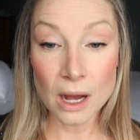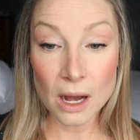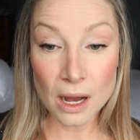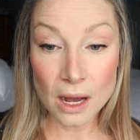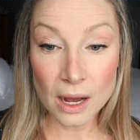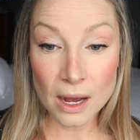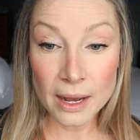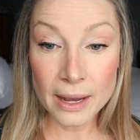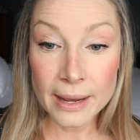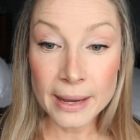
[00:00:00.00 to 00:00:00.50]

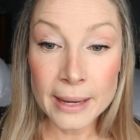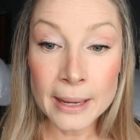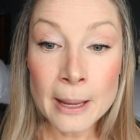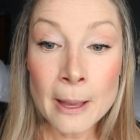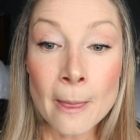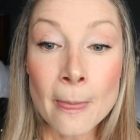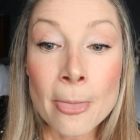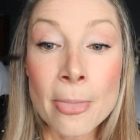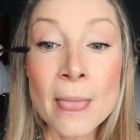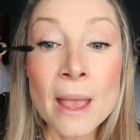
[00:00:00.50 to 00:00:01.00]

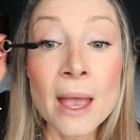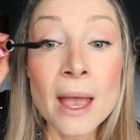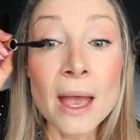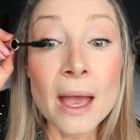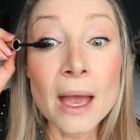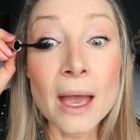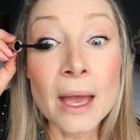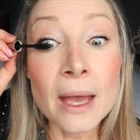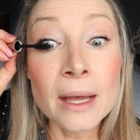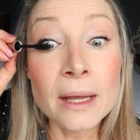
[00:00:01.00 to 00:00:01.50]
high.
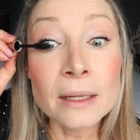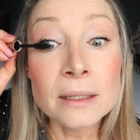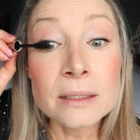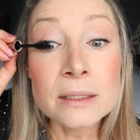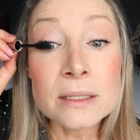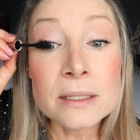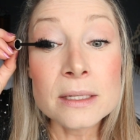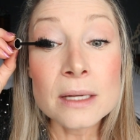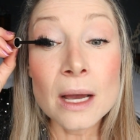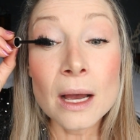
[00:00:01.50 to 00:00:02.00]

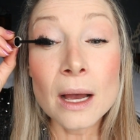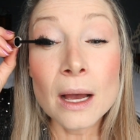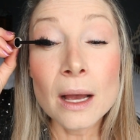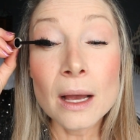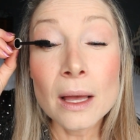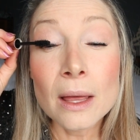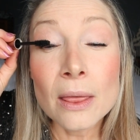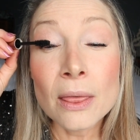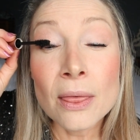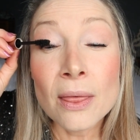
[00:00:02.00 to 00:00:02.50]
And
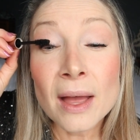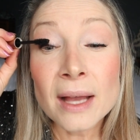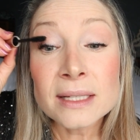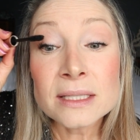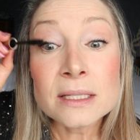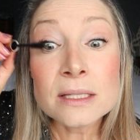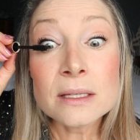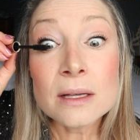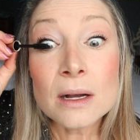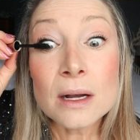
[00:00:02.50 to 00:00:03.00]

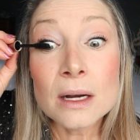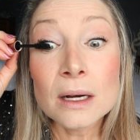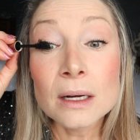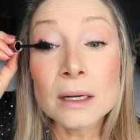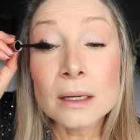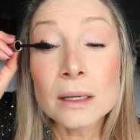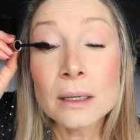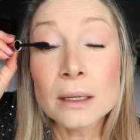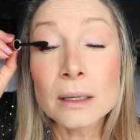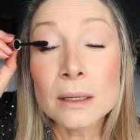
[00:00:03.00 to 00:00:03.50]
that
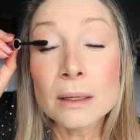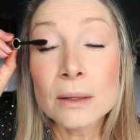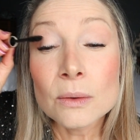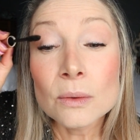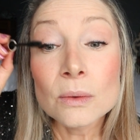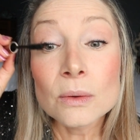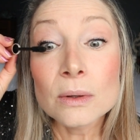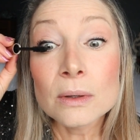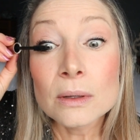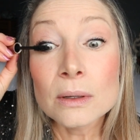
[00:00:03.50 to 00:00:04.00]
song
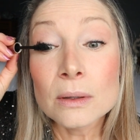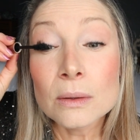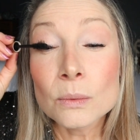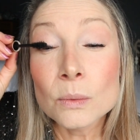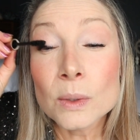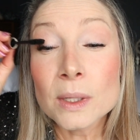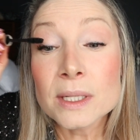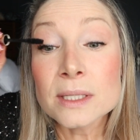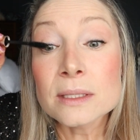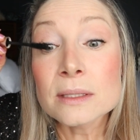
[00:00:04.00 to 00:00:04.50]

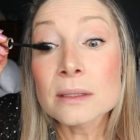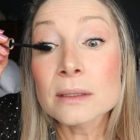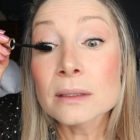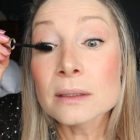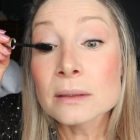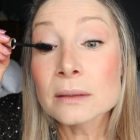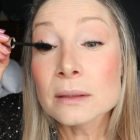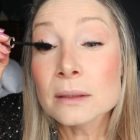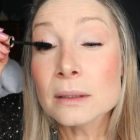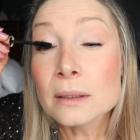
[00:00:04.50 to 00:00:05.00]
was
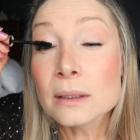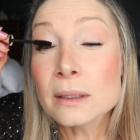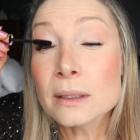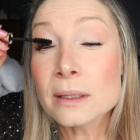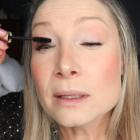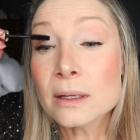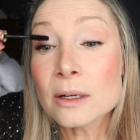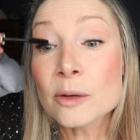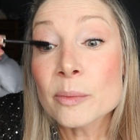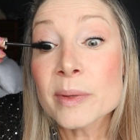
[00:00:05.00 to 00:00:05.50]
a
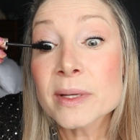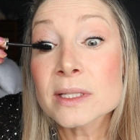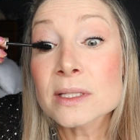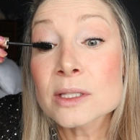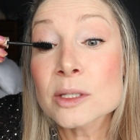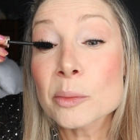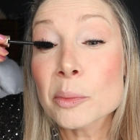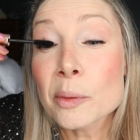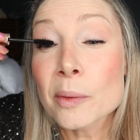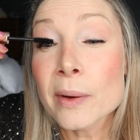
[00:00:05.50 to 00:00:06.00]
little bit
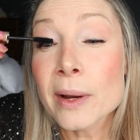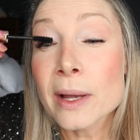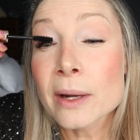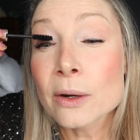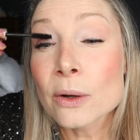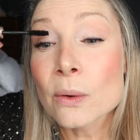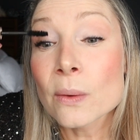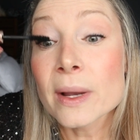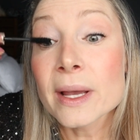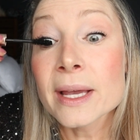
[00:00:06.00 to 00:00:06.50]

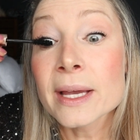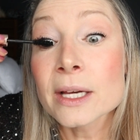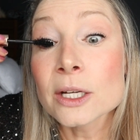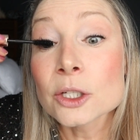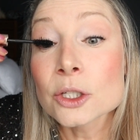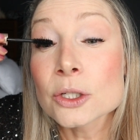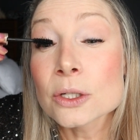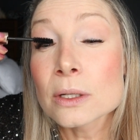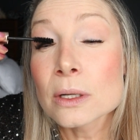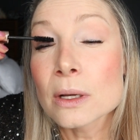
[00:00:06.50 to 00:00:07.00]

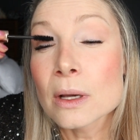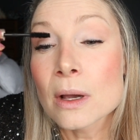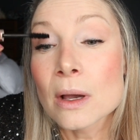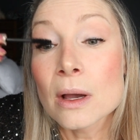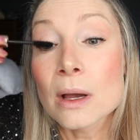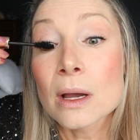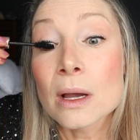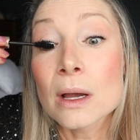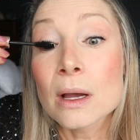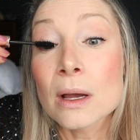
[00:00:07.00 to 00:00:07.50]
soprano-ish
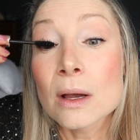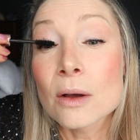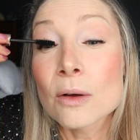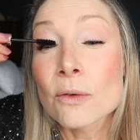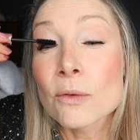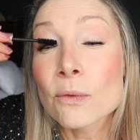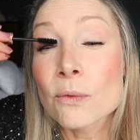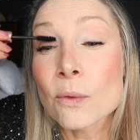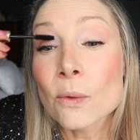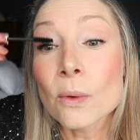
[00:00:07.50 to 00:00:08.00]

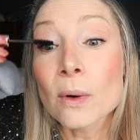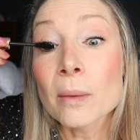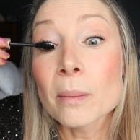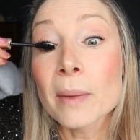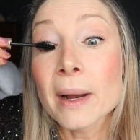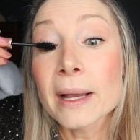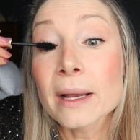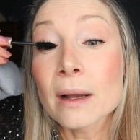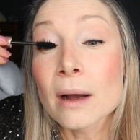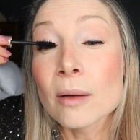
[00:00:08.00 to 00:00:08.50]
for
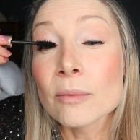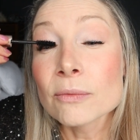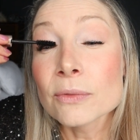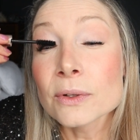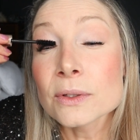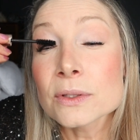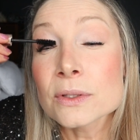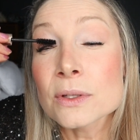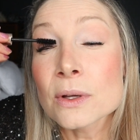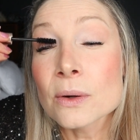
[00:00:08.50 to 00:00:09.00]
my
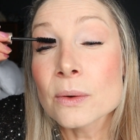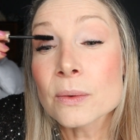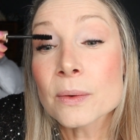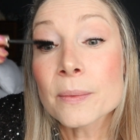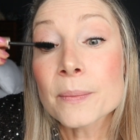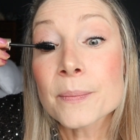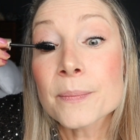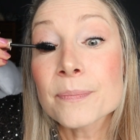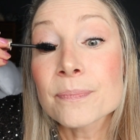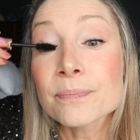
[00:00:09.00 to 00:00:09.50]
comfort
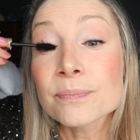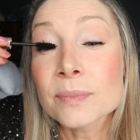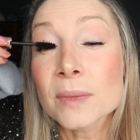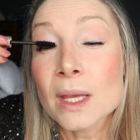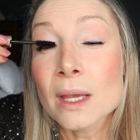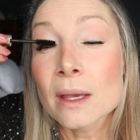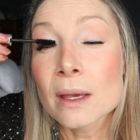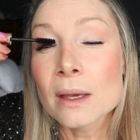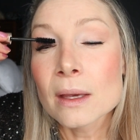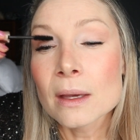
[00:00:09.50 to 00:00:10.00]
zone.
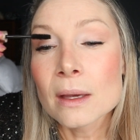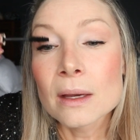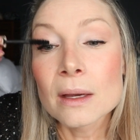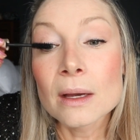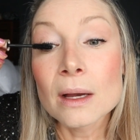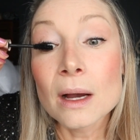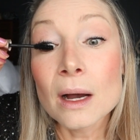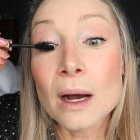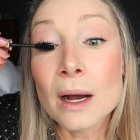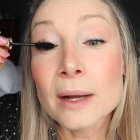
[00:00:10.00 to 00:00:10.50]

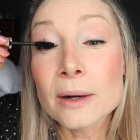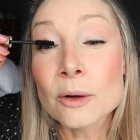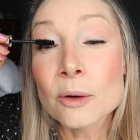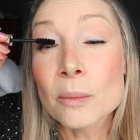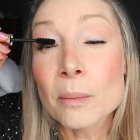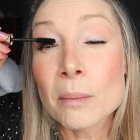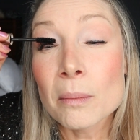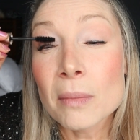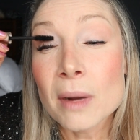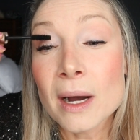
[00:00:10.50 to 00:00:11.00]
I
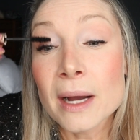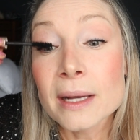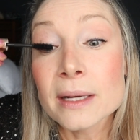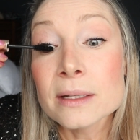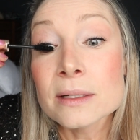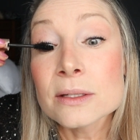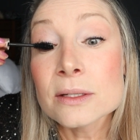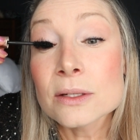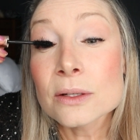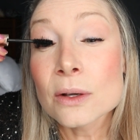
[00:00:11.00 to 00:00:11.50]
don't
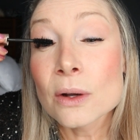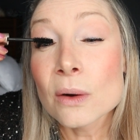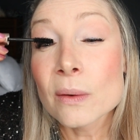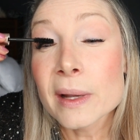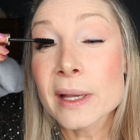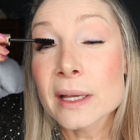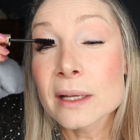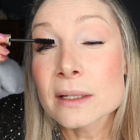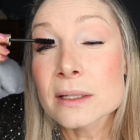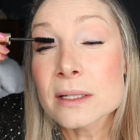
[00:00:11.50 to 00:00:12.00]
mind
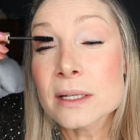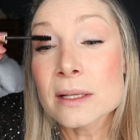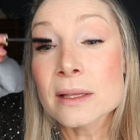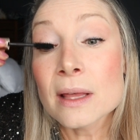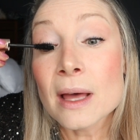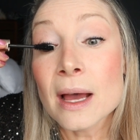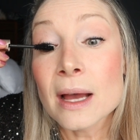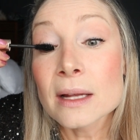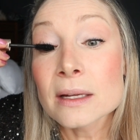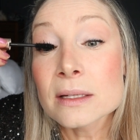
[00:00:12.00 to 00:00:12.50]
going into
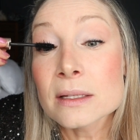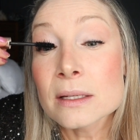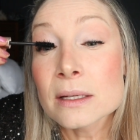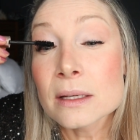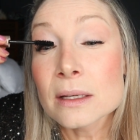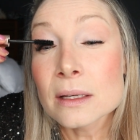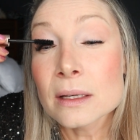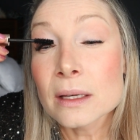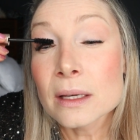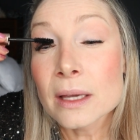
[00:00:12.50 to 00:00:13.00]

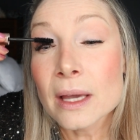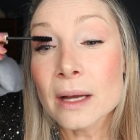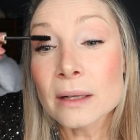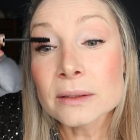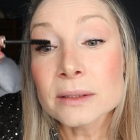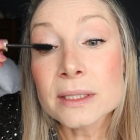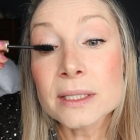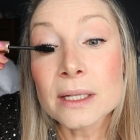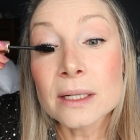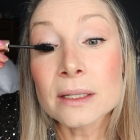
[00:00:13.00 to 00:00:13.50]
that
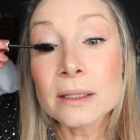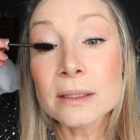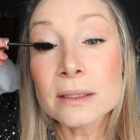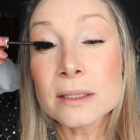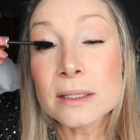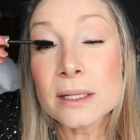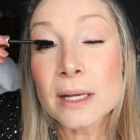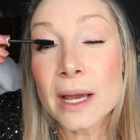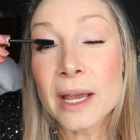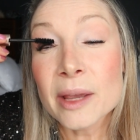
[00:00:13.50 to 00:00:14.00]
Celtic
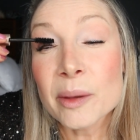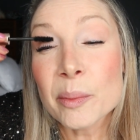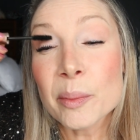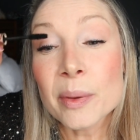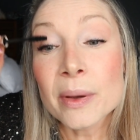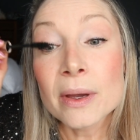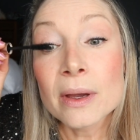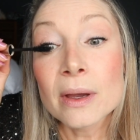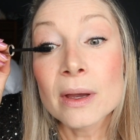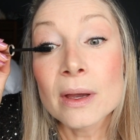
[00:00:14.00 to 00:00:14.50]
type